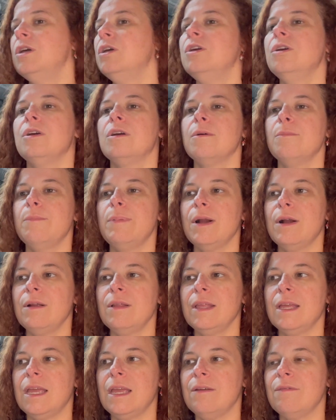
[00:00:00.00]
You can
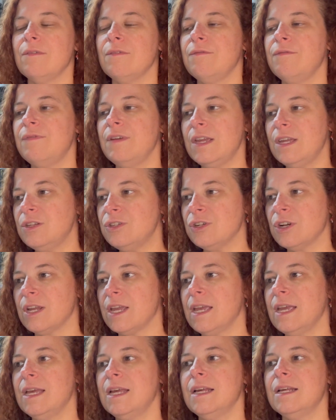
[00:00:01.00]
barely even feed your
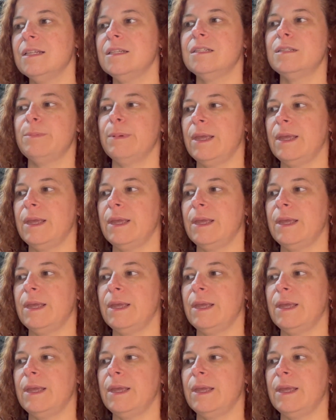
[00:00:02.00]
kids